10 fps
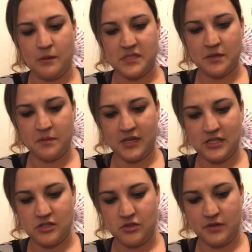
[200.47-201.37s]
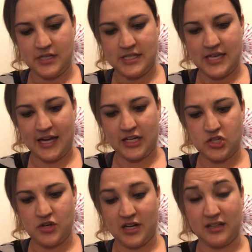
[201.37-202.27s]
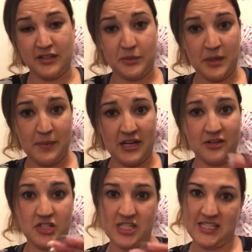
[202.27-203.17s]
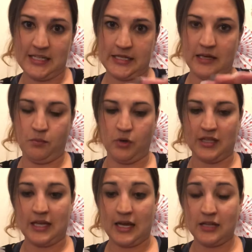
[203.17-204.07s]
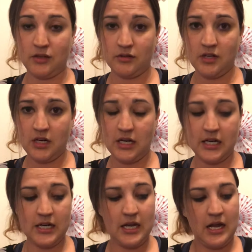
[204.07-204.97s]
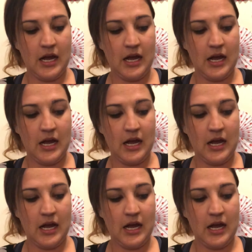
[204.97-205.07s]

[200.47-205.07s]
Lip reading: Some of my students that can track a little bit better and just need to keep what line they're on